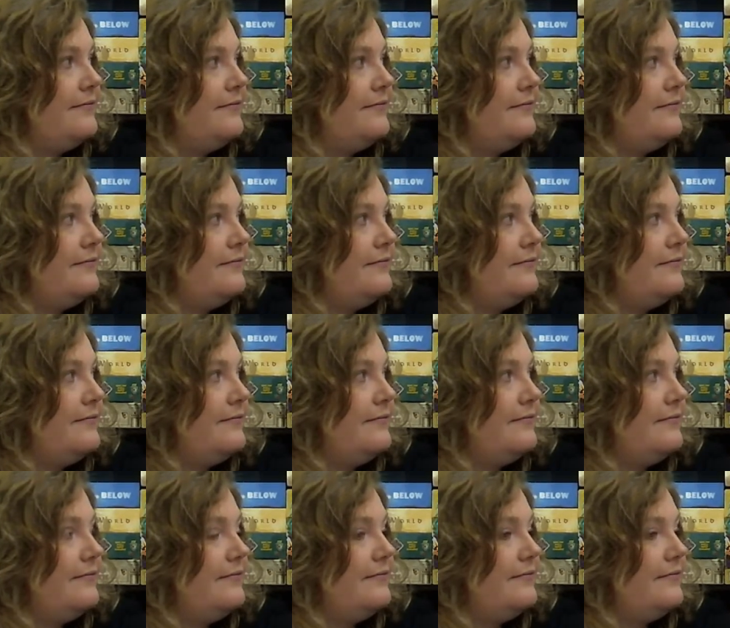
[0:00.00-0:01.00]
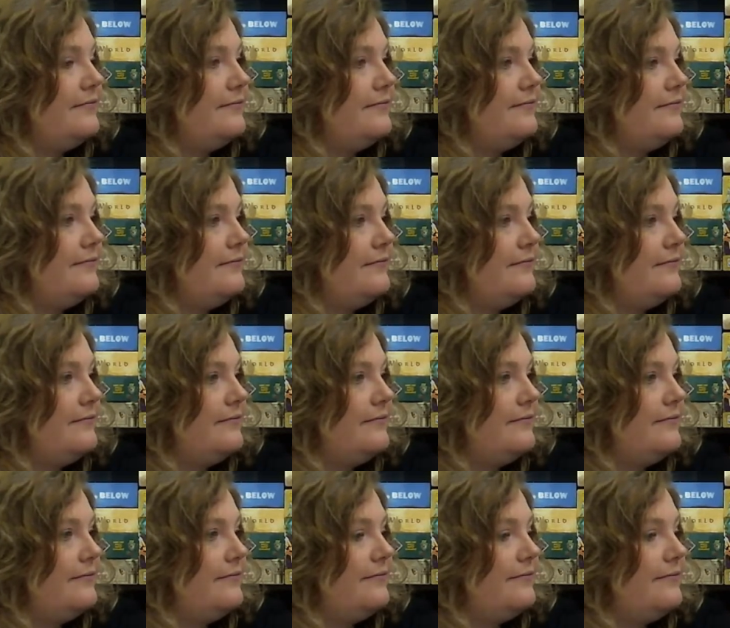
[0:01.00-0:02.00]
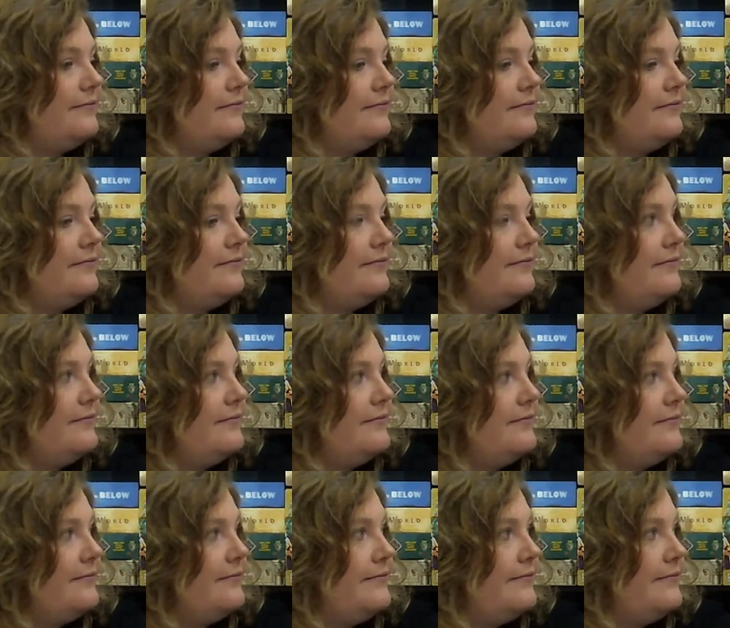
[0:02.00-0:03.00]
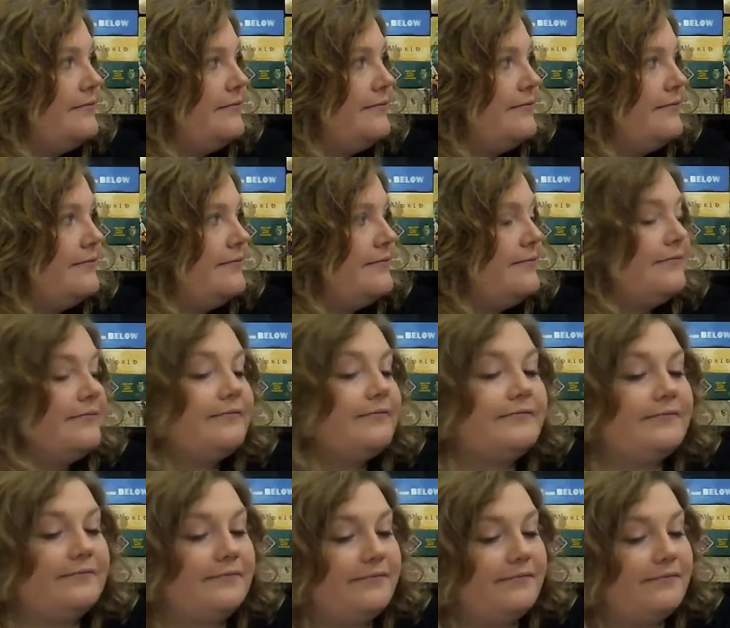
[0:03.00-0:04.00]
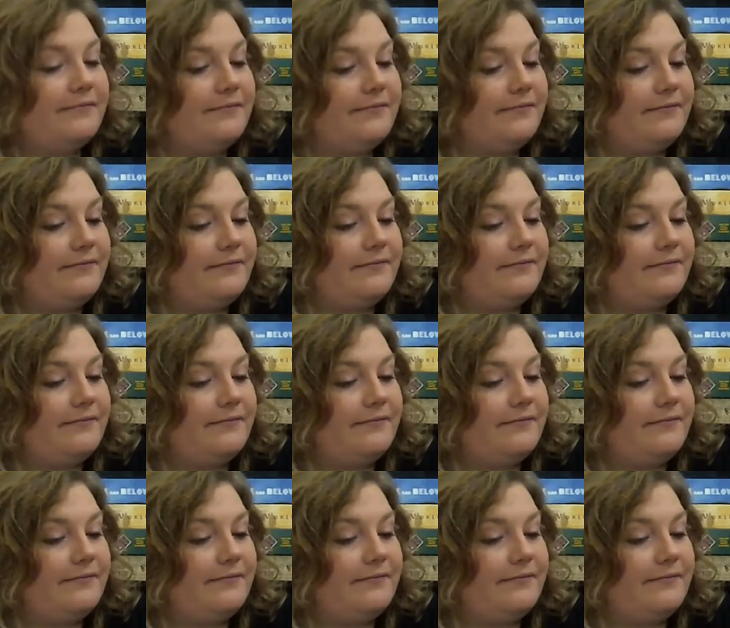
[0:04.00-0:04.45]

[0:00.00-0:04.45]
This person isn't speaking.